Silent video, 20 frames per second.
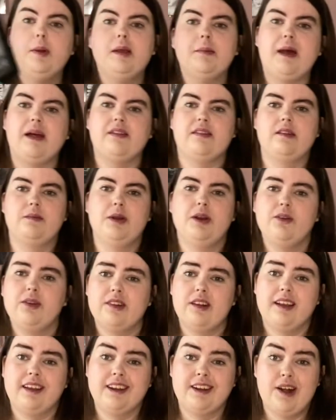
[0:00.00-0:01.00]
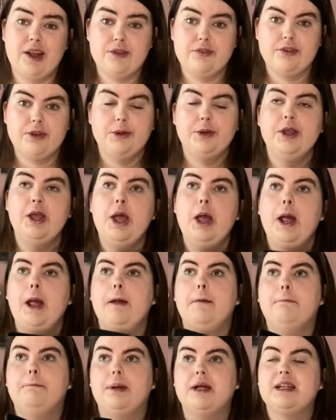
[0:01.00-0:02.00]
about similar as like an iPhone,
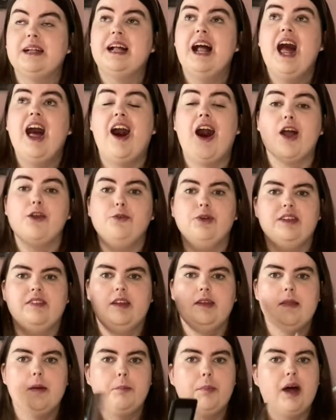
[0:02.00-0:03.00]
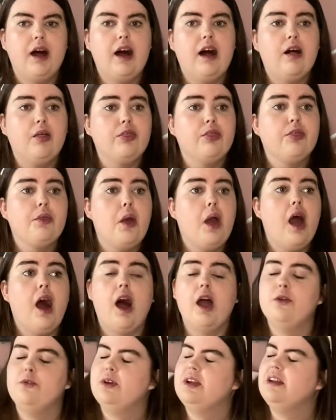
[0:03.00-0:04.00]
but I read in a bath,
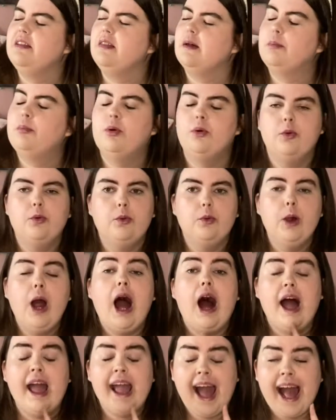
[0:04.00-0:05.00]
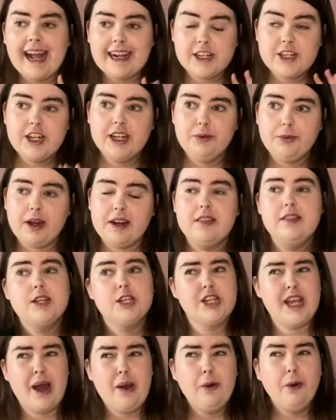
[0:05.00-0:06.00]
I read in the pool, I actually read in the
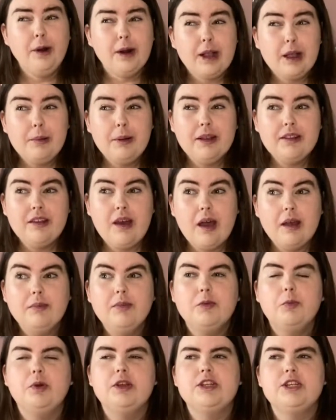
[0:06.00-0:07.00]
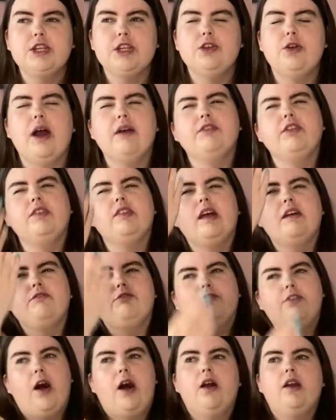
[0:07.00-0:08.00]
shower a couple of times, which you have to stand
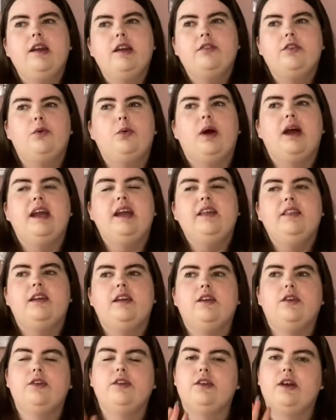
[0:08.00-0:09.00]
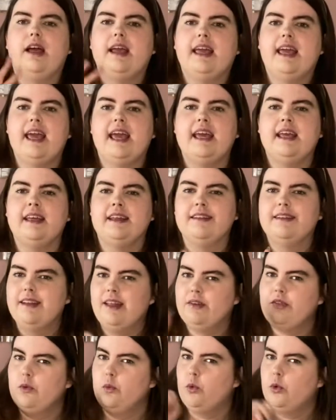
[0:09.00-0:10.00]
far enough away that you're not like hitting,
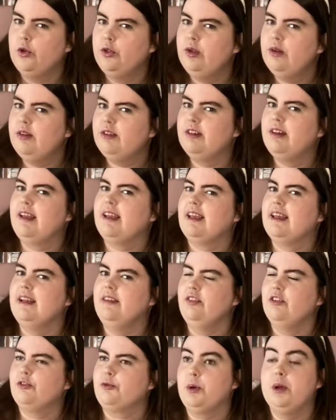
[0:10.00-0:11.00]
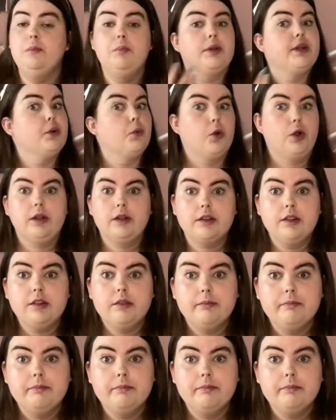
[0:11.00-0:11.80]
like the water isn't like hitting the screen, but it works.